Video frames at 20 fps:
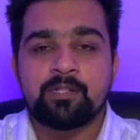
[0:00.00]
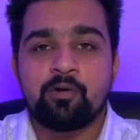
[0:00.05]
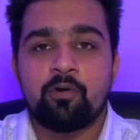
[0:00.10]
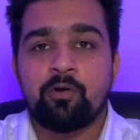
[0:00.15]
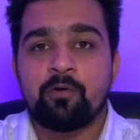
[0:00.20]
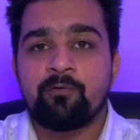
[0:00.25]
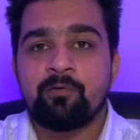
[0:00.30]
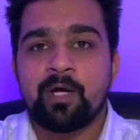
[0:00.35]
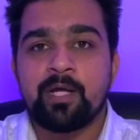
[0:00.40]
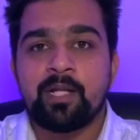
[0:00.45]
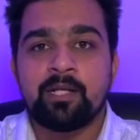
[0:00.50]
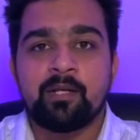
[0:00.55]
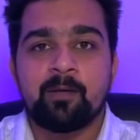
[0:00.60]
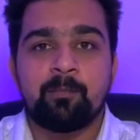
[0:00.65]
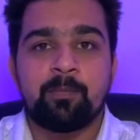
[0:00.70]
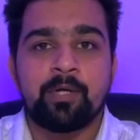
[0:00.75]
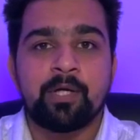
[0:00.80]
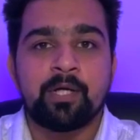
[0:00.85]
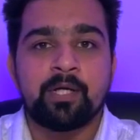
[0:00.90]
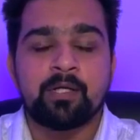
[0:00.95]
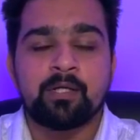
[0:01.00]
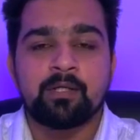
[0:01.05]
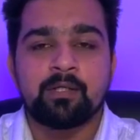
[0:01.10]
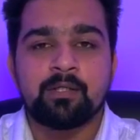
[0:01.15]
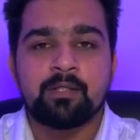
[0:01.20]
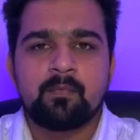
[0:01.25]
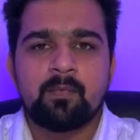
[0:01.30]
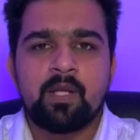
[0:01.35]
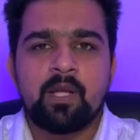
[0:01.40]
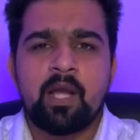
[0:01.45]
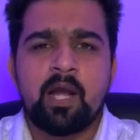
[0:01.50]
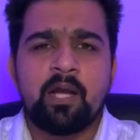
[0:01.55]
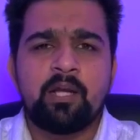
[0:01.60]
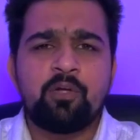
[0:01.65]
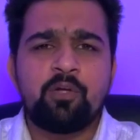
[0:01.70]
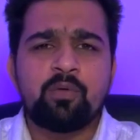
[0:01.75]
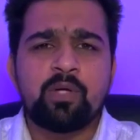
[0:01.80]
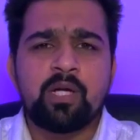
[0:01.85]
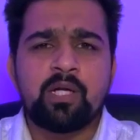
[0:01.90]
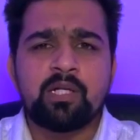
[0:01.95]
or while in a break. And
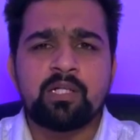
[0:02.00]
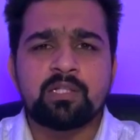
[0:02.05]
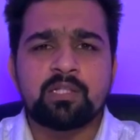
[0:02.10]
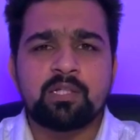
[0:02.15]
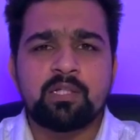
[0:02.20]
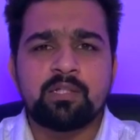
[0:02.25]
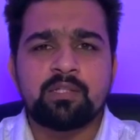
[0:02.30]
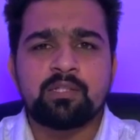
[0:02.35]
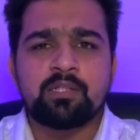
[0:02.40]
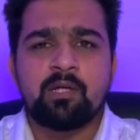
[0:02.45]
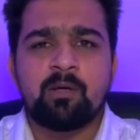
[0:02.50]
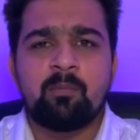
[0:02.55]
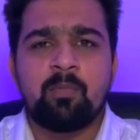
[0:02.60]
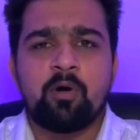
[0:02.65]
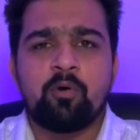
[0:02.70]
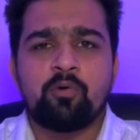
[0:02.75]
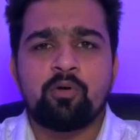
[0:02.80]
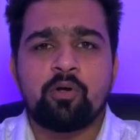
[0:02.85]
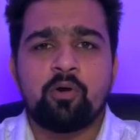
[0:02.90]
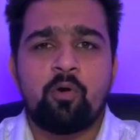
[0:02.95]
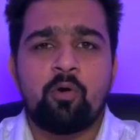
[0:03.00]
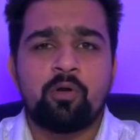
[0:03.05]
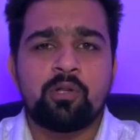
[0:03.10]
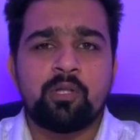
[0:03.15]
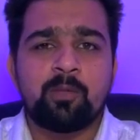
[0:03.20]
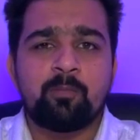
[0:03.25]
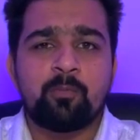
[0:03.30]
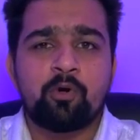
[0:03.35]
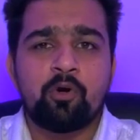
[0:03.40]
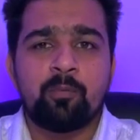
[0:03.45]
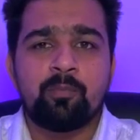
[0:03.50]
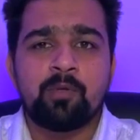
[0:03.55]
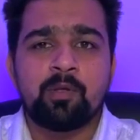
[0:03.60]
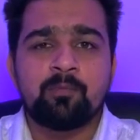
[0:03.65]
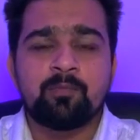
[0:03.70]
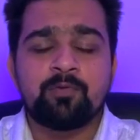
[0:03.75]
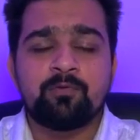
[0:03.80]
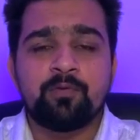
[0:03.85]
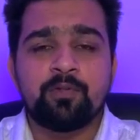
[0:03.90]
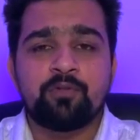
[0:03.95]
you can discuss about all the
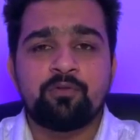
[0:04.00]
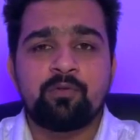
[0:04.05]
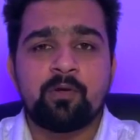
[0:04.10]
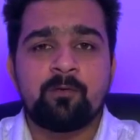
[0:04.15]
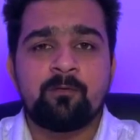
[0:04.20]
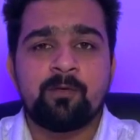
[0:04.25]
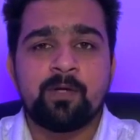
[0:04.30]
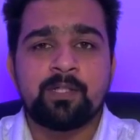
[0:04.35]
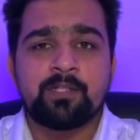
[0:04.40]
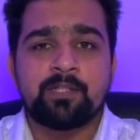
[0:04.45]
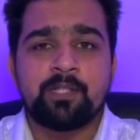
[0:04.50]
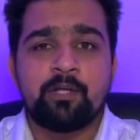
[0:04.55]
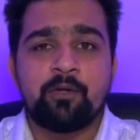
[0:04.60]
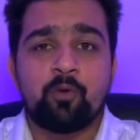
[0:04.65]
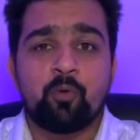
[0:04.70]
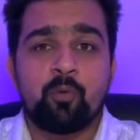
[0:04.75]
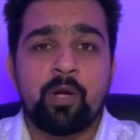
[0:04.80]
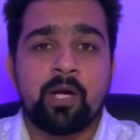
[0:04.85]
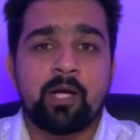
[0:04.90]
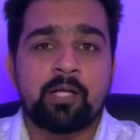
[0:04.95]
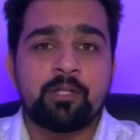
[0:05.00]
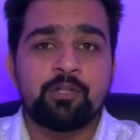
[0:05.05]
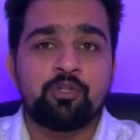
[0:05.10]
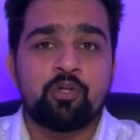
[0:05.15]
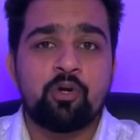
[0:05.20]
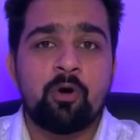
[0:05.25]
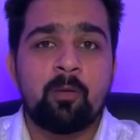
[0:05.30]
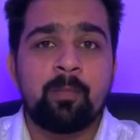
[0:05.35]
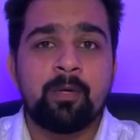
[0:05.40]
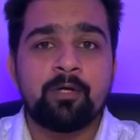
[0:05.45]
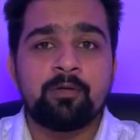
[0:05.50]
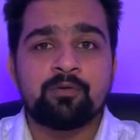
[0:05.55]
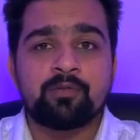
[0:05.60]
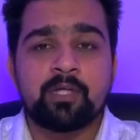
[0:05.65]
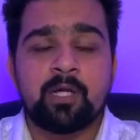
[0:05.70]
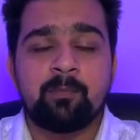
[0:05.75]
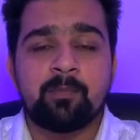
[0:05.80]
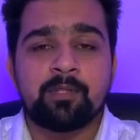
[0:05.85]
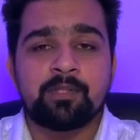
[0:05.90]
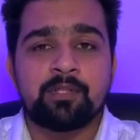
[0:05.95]
problems which you are facing to get a job into
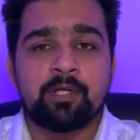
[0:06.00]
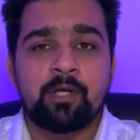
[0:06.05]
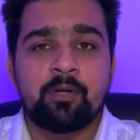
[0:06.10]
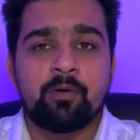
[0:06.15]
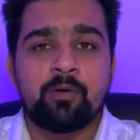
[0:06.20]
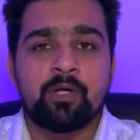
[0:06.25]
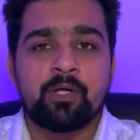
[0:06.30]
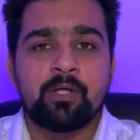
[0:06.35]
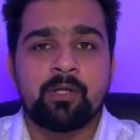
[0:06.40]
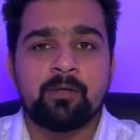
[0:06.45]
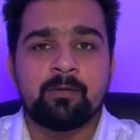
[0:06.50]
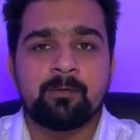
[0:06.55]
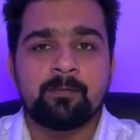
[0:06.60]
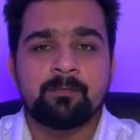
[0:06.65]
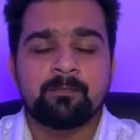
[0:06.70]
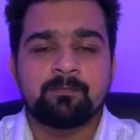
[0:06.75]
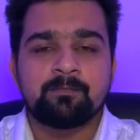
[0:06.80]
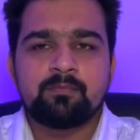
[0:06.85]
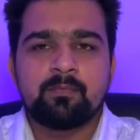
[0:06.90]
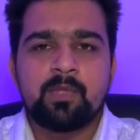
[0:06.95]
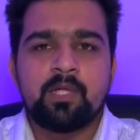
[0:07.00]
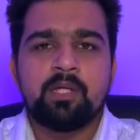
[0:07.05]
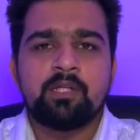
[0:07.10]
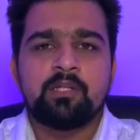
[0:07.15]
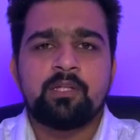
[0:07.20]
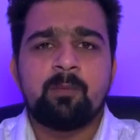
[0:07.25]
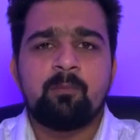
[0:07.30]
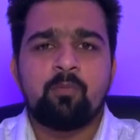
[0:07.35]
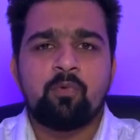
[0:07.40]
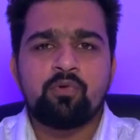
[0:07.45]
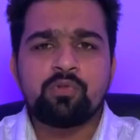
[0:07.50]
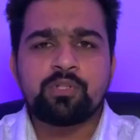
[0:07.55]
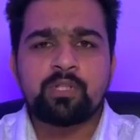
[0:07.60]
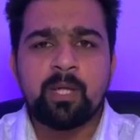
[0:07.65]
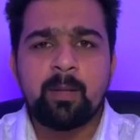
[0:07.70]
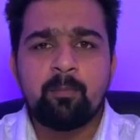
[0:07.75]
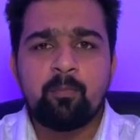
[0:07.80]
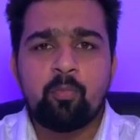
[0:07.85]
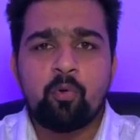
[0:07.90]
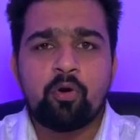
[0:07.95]
cybersecurity. The most
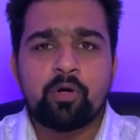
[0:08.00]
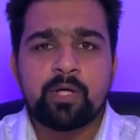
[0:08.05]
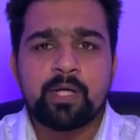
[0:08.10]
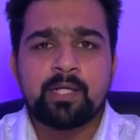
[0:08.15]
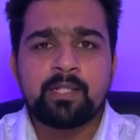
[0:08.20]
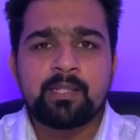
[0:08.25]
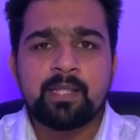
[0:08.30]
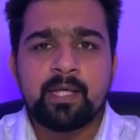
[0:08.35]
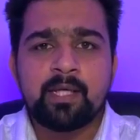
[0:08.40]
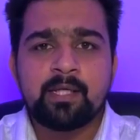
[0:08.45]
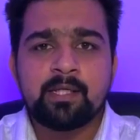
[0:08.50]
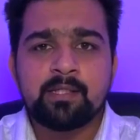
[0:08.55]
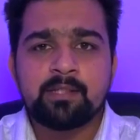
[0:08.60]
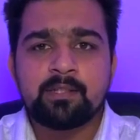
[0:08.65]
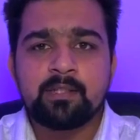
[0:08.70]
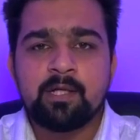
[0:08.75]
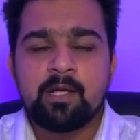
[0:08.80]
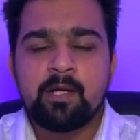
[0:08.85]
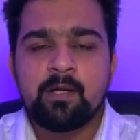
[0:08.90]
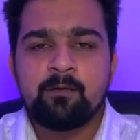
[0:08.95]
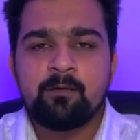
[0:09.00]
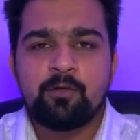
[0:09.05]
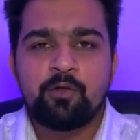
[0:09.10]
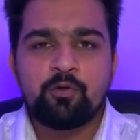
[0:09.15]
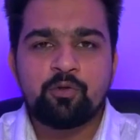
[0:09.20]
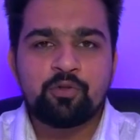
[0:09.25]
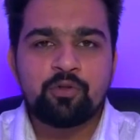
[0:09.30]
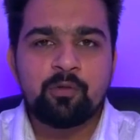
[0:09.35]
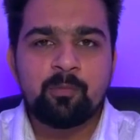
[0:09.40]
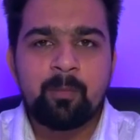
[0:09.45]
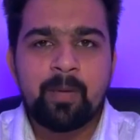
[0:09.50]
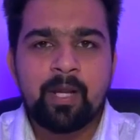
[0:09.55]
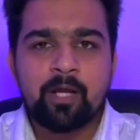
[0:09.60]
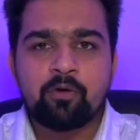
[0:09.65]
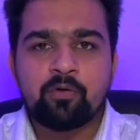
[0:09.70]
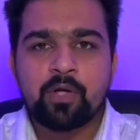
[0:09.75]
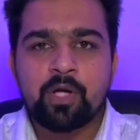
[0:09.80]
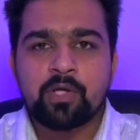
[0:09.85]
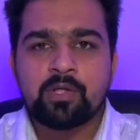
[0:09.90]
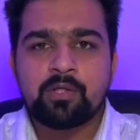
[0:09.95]
important thing is you should make
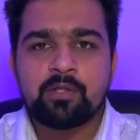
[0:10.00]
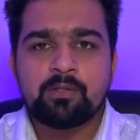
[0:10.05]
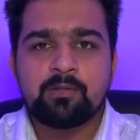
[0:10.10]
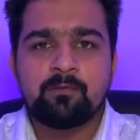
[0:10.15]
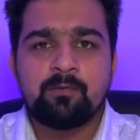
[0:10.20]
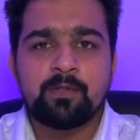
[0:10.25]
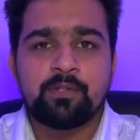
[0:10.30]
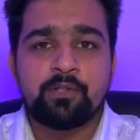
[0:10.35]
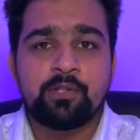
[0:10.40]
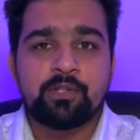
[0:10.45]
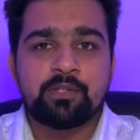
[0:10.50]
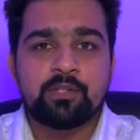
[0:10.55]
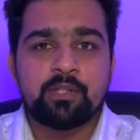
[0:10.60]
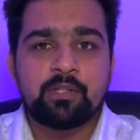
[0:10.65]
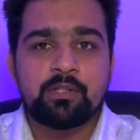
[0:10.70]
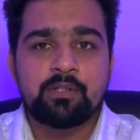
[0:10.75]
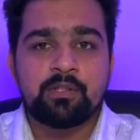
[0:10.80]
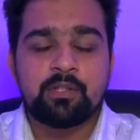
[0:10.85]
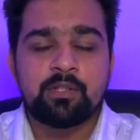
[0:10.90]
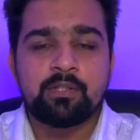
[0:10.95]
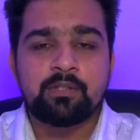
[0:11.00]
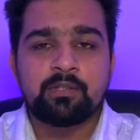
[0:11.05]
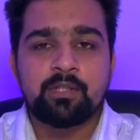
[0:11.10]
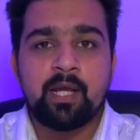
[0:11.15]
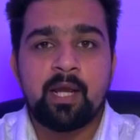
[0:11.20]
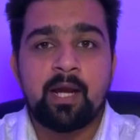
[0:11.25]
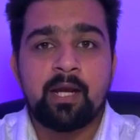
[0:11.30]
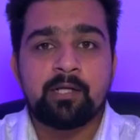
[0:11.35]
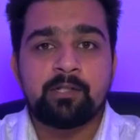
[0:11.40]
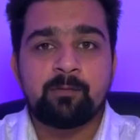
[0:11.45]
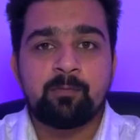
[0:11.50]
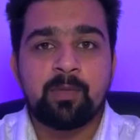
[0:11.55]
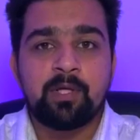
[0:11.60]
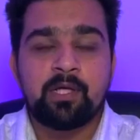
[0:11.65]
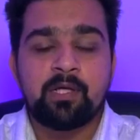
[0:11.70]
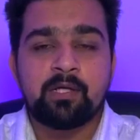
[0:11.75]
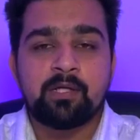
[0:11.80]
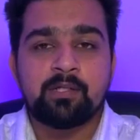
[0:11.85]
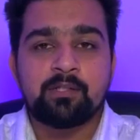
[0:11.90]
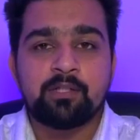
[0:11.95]
connections with researchers and
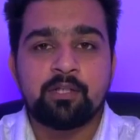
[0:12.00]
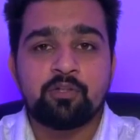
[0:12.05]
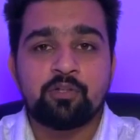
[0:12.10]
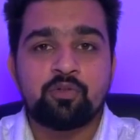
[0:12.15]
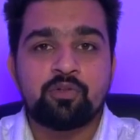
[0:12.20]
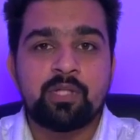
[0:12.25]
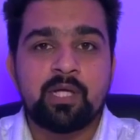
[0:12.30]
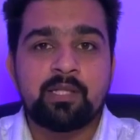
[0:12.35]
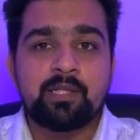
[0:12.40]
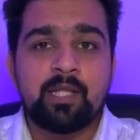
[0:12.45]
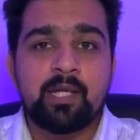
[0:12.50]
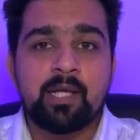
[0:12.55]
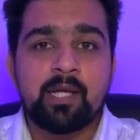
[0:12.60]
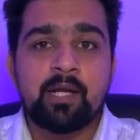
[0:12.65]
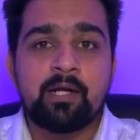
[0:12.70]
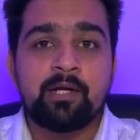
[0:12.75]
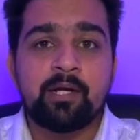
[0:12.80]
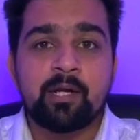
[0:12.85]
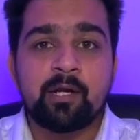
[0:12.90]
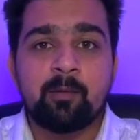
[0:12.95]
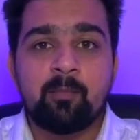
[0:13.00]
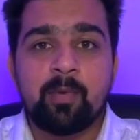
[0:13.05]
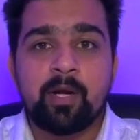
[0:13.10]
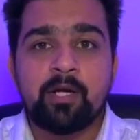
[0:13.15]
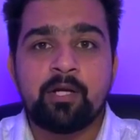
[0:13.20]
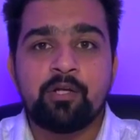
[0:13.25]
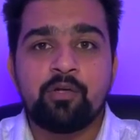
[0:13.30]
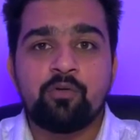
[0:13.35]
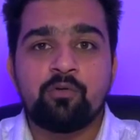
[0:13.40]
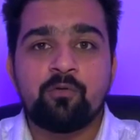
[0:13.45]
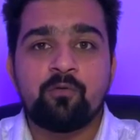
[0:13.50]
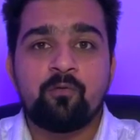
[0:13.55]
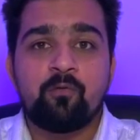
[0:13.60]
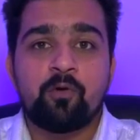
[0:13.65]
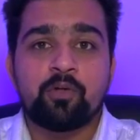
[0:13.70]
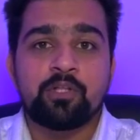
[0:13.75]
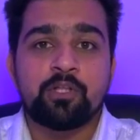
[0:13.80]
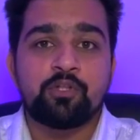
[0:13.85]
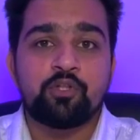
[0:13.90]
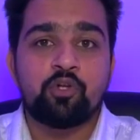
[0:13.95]
speakers so that they can recommend you
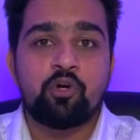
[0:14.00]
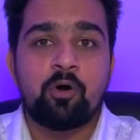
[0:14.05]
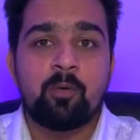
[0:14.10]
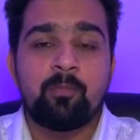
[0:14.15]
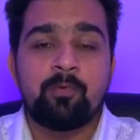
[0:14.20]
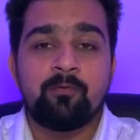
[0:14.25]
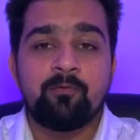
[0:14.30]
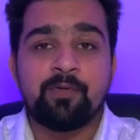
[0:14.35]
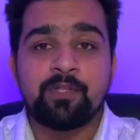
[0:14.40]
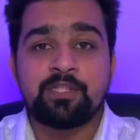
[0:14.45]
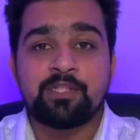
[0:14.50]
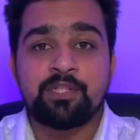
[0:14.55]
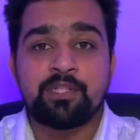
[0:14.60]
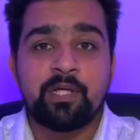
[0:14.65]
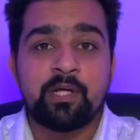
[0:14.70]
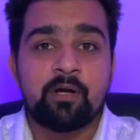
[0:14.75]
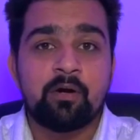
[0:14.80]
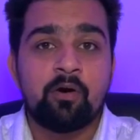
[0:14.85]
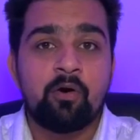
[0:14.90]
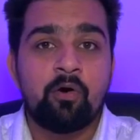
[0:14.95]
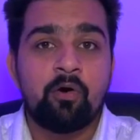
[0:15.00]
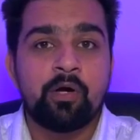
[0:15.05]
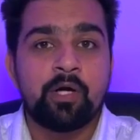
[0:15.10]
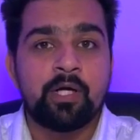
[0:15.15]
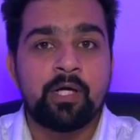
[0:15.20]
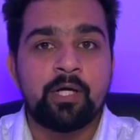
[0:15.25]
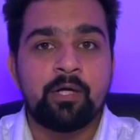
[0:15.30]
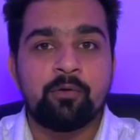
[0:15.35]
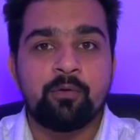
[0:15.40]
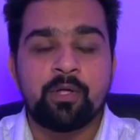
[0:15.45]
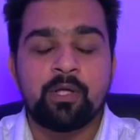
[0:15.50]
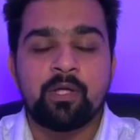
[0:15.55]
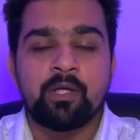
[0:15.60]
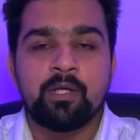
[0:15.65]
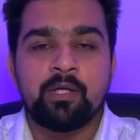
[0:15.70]
for the job which they are already doing.